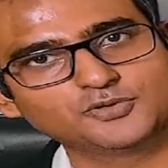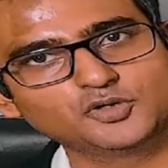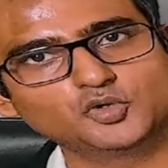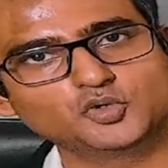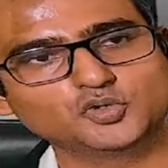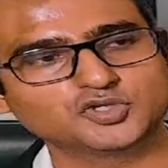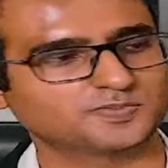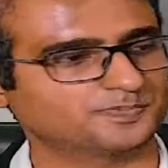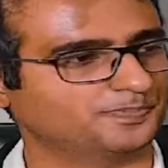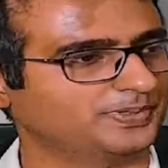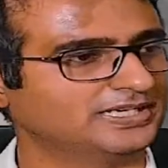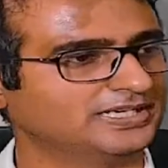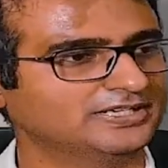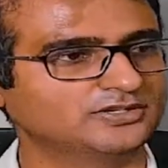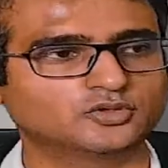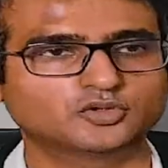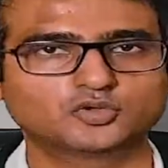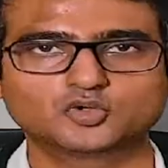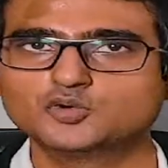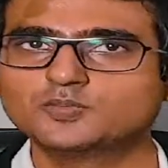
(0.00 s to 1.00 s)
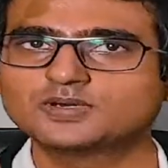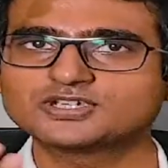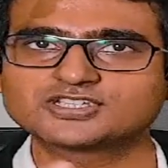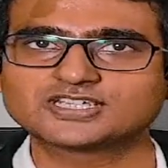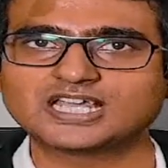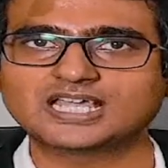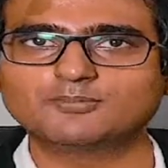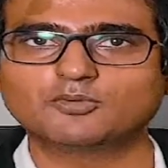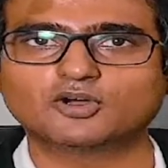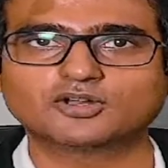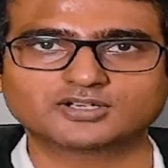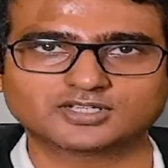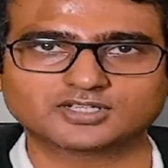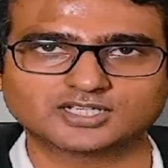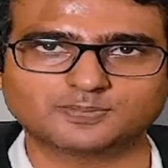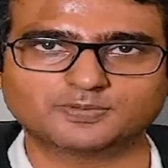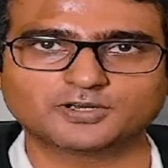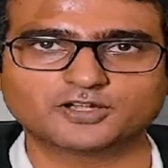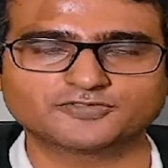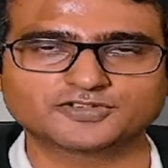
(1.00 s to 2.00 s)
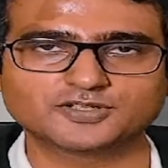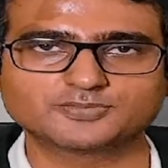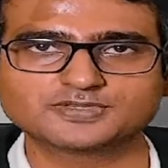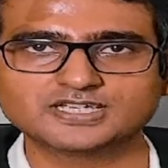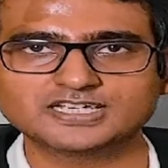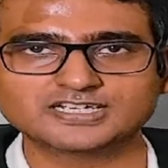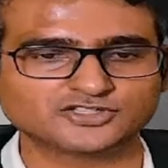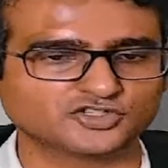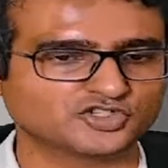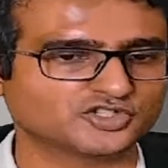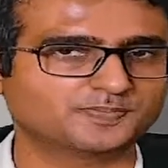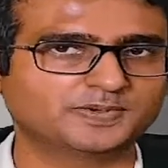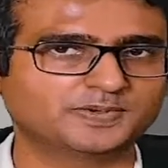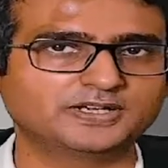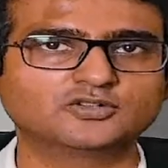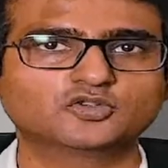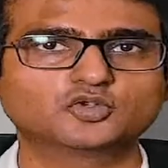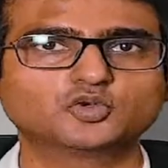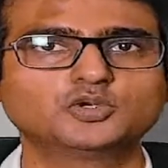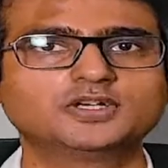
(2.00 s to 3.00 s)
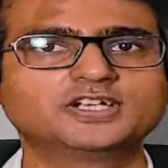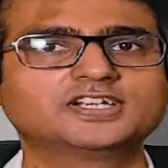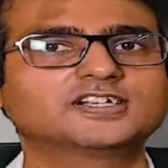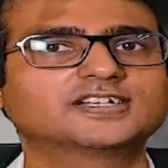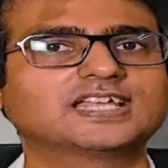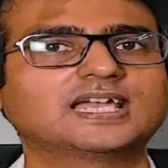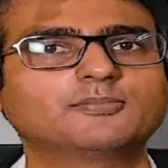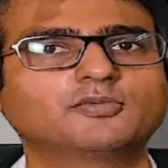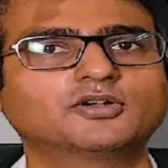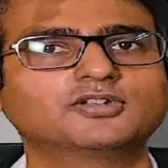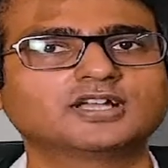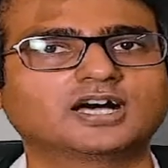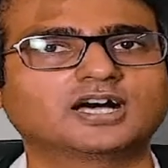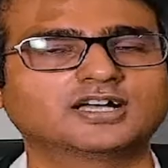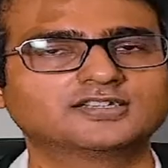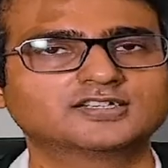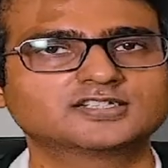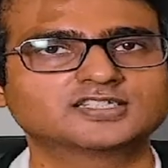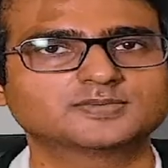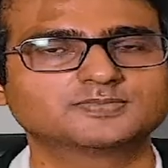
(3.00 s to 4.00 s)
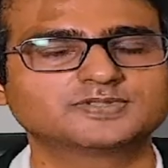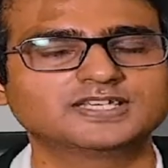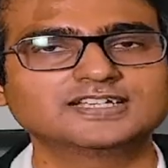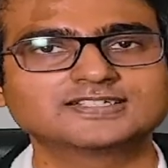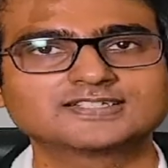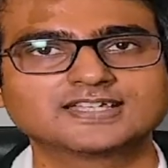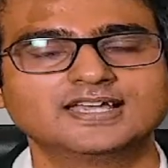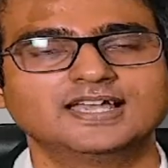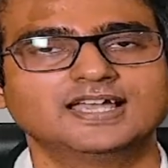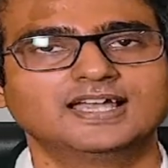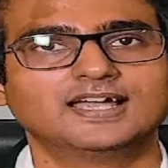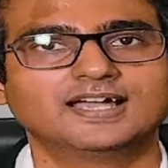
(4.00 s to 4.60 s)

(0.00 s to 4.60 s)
you spend too much time on couple of subjects, you spend too little time on other subjects,